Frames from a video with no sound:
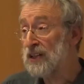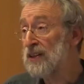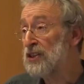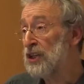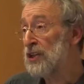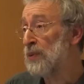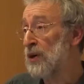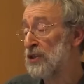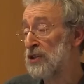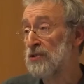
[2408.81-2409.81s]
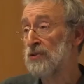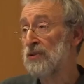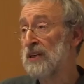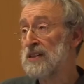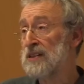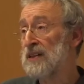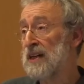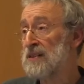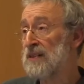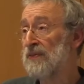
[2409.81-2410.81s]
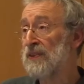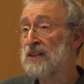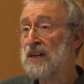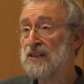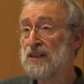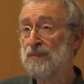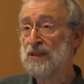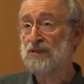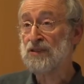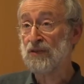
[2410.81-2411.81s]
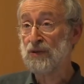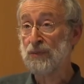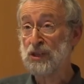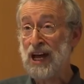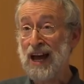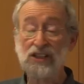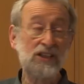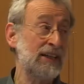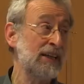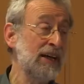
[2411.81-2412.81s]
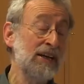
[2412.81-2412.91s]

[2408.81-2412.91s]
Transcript: The JIT Watch tool is a fantastic piece of software which actually